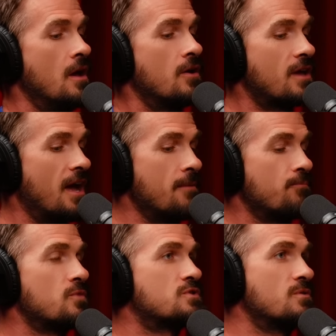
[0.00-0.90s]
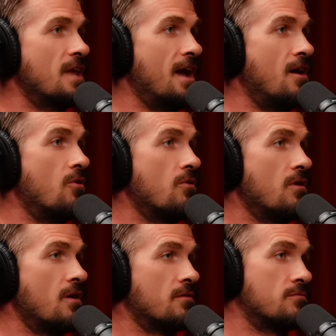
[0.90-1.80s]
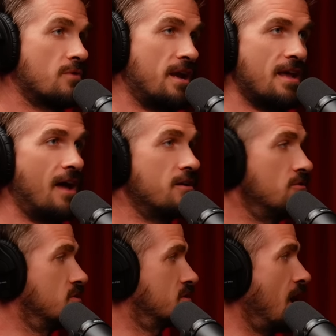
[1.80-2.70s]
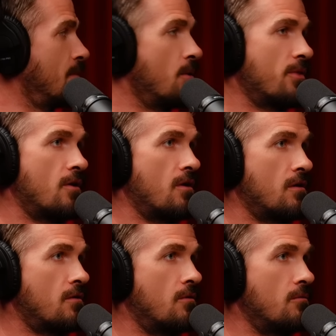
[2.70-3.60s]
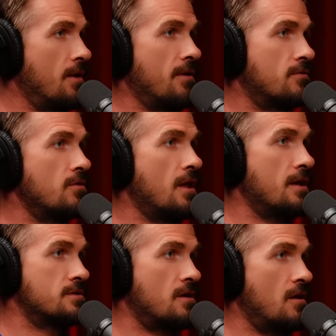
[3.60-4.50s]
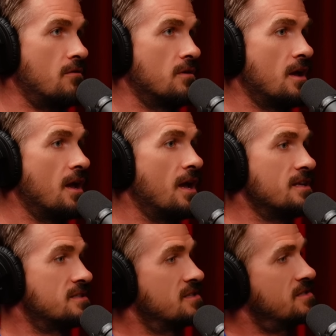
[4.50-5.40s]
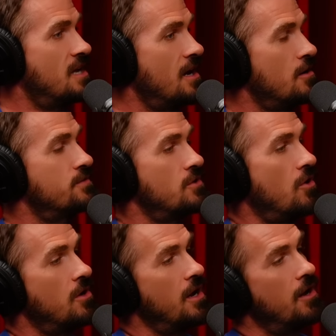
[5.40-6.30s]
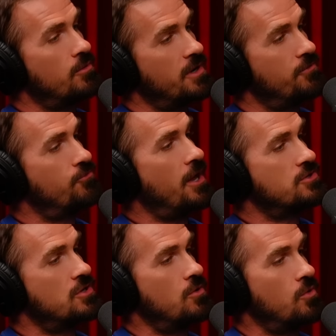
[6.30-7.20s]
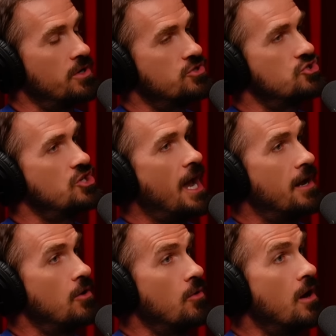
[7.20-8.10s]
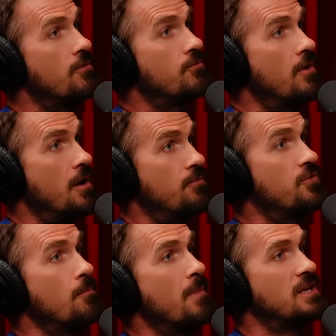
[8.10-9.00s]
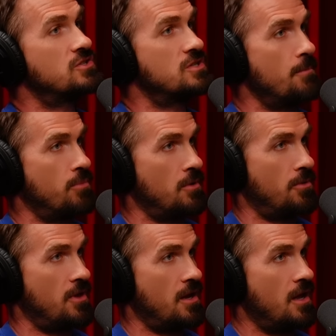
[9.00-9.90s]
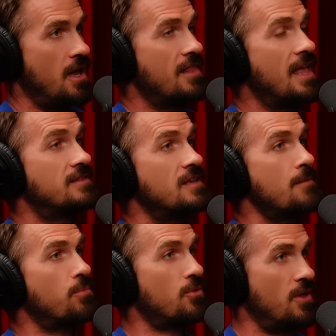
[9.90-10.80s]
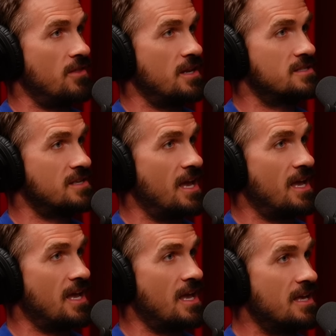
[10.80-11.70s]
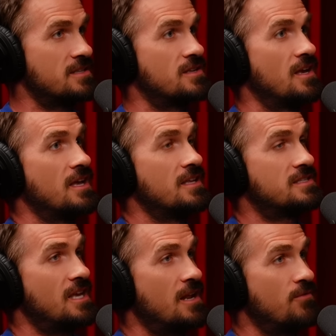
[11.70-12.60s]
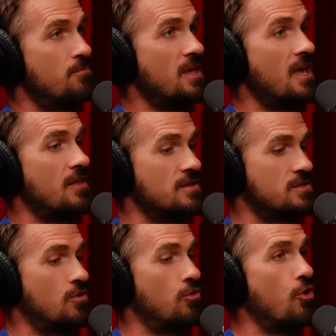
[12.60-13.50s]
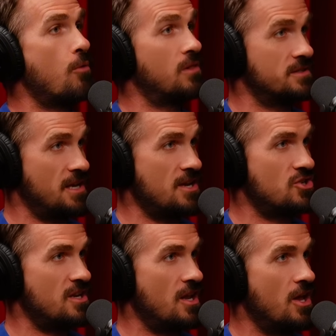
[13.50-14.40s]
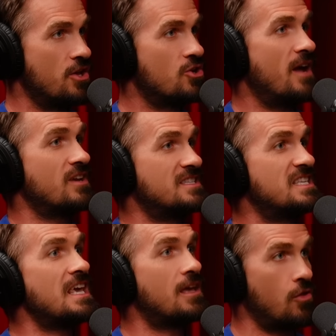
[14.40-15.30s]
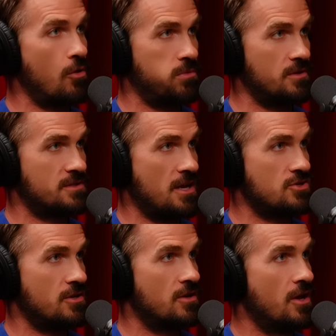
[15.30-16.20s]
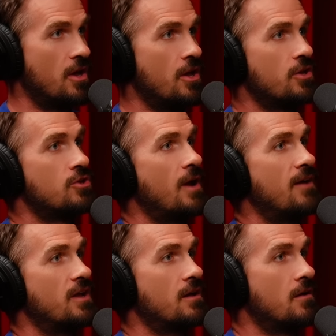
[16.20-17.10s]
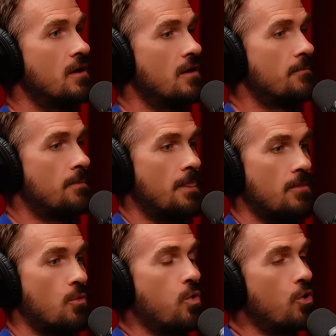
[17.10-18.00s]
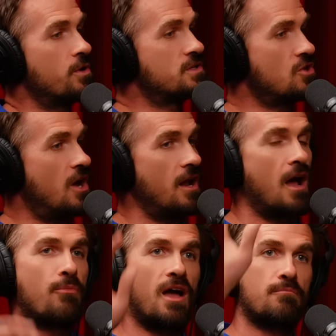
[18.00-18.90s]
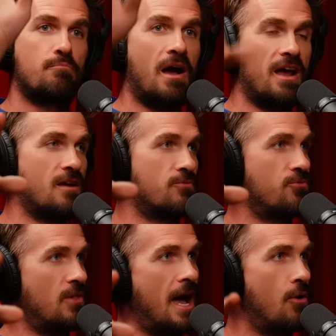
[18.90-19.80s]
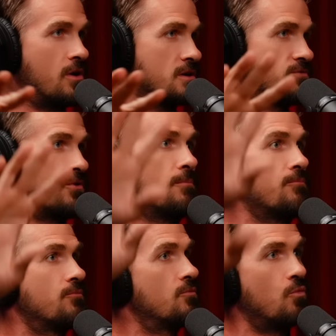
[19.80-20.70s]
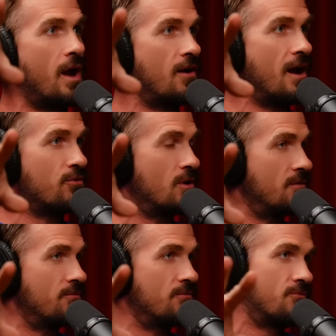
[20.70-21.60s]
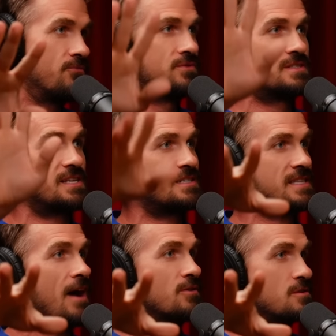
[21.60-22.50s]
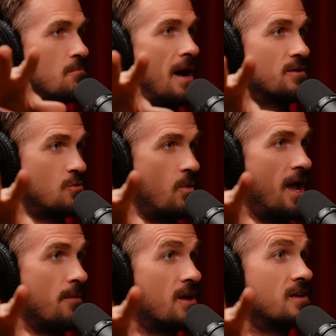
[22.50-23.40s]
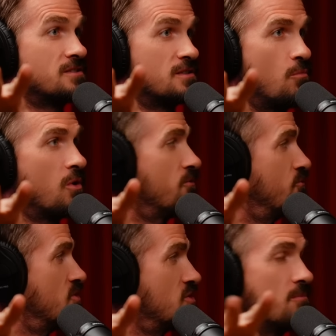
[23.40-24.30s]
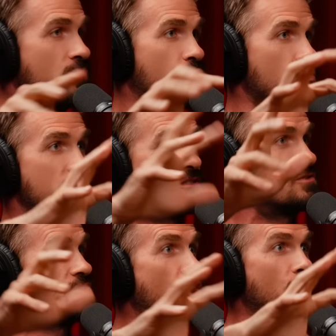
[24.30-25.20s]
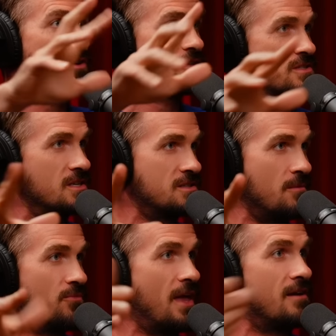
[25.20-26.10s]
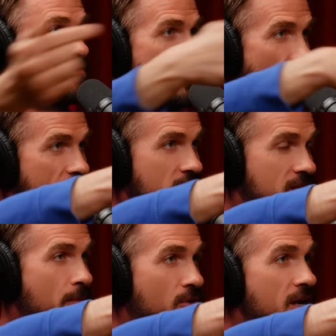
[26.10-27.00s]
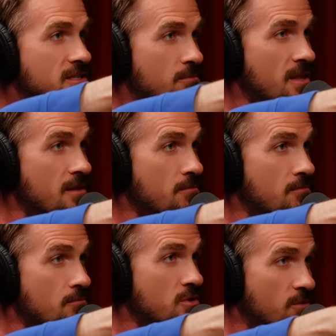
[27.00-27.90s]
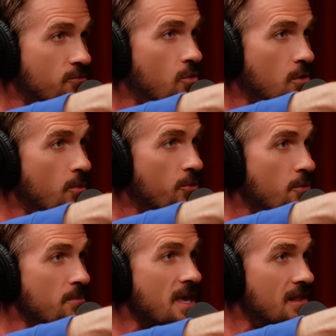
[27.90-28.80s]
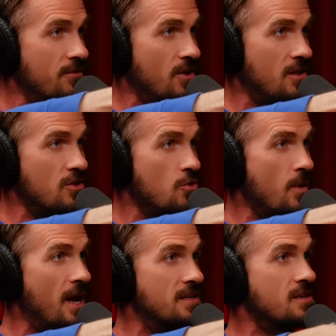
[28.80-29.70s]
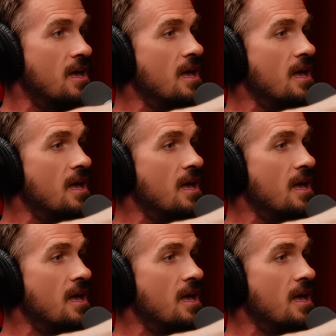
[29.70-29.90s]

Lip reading: Okay, so now Ray Dalio just came out with an article, I think 2 days ago, and he says tariffs are a reflection or a shadow of a much deeper thing. And that deeper thing that he's saying is, instead of it being this globalization, you're having deglobalization. You're having, the world is not, I'm not buying flowers from wherever 6,000 miles away because it's more efficient through this dollar system that causes that price to be the most affordable to me living in the US.